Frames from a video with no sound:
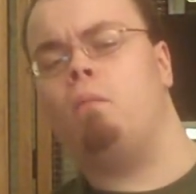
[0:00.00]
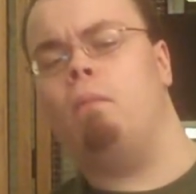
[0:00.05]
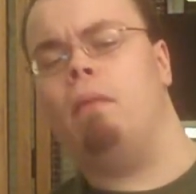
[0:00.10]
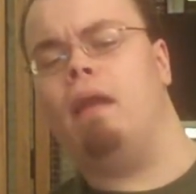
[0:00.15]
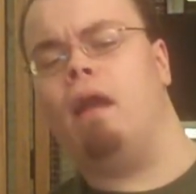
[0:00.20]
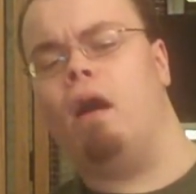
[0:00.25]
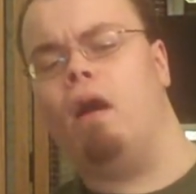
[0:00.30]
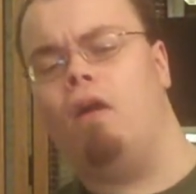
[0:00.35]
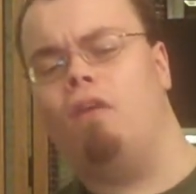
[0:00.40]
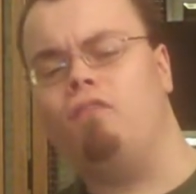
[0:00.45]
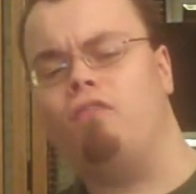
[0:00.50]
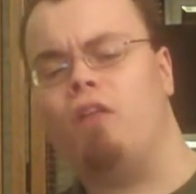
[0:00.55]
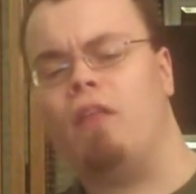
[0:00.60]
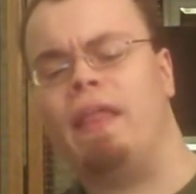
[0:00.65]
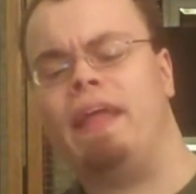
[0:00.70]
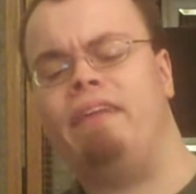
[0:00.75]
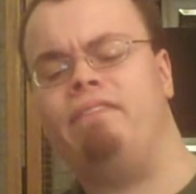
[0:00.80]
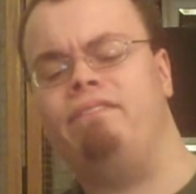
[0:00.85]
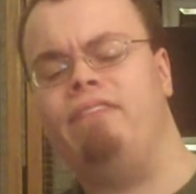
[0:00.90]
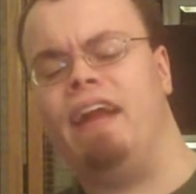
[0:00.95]
but
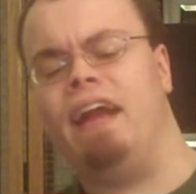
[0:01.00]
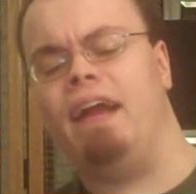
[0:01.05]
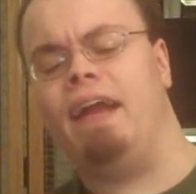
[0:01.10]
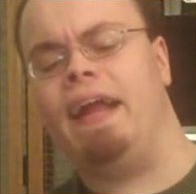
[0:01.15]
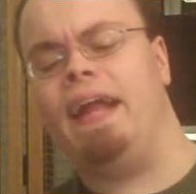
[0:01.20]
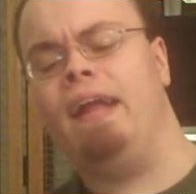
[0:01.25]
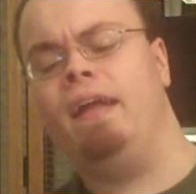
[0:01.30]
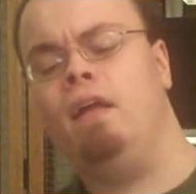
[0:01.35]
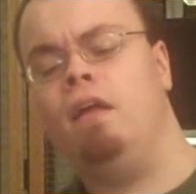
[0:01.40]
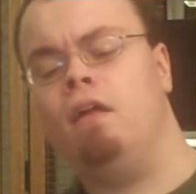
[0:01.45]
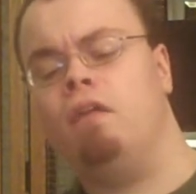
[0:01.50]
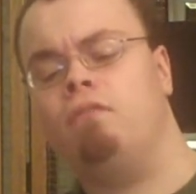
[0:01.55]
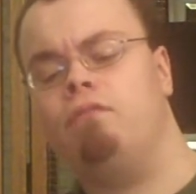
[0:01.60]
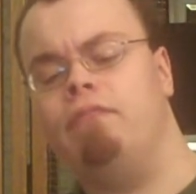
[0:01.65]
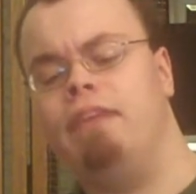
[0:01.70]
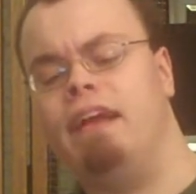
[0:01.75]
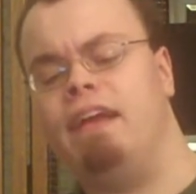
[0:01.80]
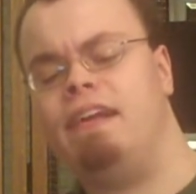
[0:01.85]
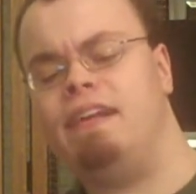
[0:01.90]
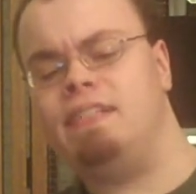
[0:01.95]
hopefully very,
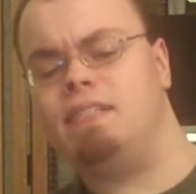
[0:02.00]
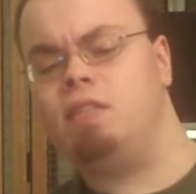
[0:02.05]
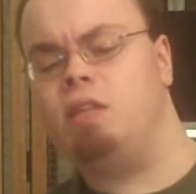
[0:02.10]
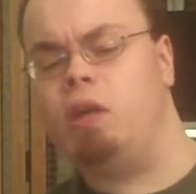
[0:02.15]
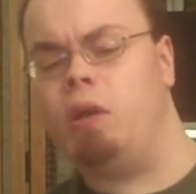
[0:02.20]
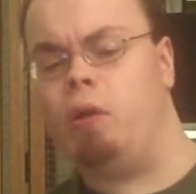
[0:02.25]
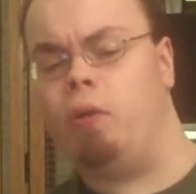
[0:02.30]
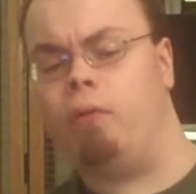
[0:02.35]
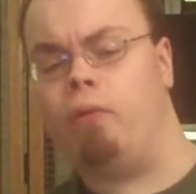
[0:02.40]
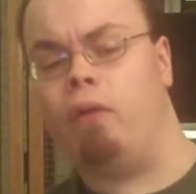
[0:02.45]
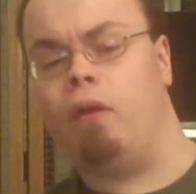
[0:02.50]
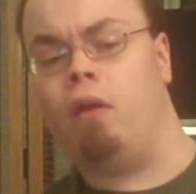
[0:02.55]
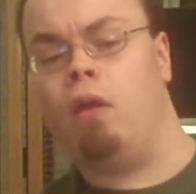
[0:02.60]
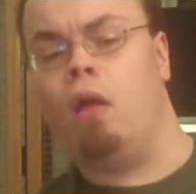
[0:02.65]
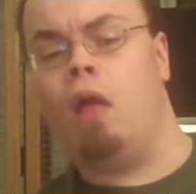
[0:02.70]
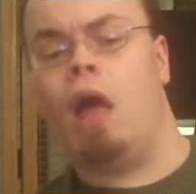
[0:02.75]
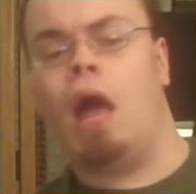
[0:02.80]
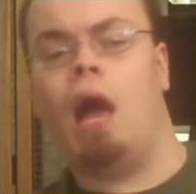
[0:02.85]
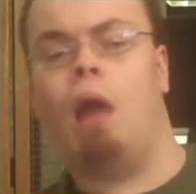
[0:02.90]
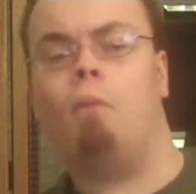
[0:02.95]
very soon
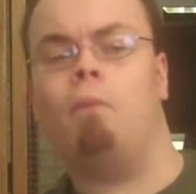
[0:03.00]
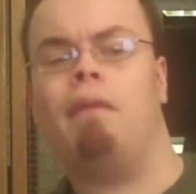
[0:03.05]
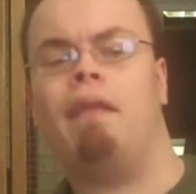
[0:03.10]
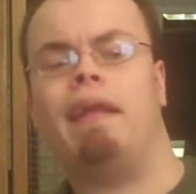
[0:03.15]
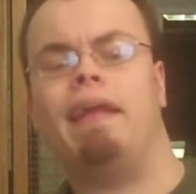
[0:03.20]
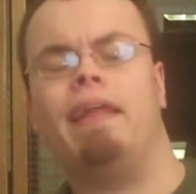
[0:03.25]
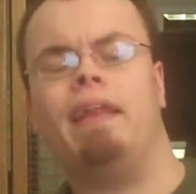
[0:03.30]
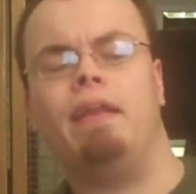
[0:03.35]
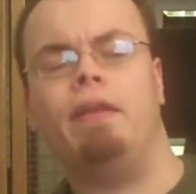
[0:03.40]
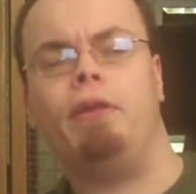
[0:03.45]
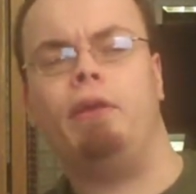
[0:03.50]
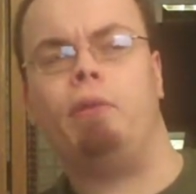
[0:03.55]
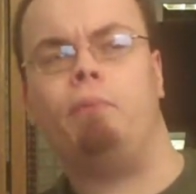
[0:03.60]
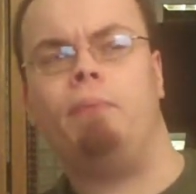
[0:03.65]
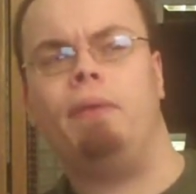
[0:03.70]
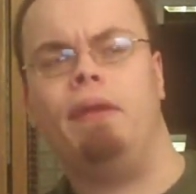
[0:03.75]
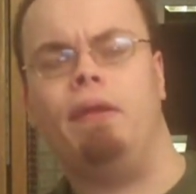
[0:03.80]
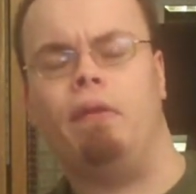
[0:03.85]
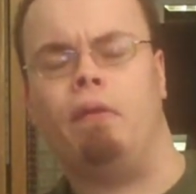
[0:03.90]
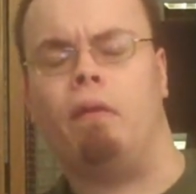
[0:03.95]
I'm going to get a new
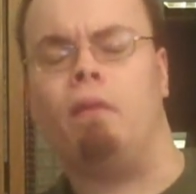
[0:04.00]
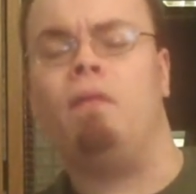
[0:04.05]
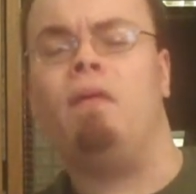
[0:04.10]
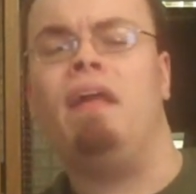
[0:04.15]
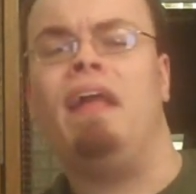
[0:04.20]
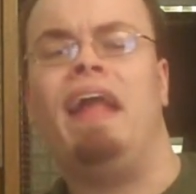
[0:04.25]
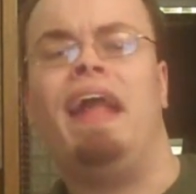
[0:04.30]
computer,